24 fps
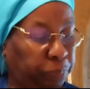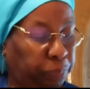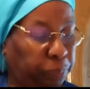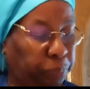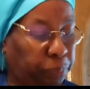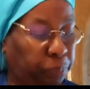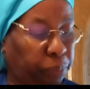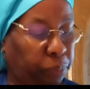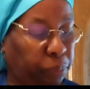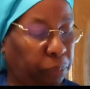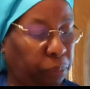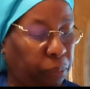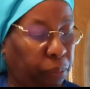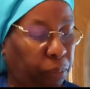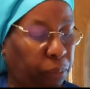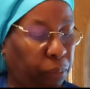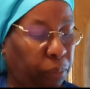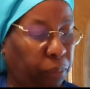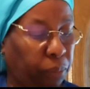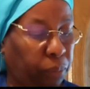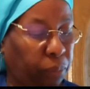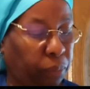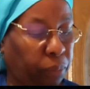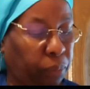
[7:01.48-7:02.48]

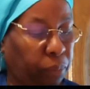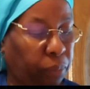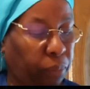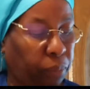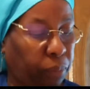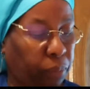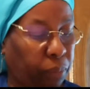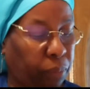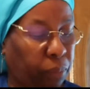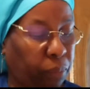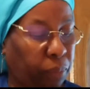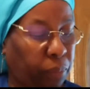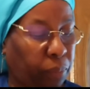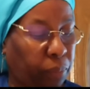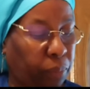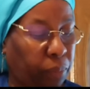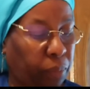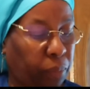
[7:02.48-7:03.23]
No one is speaking in this clip.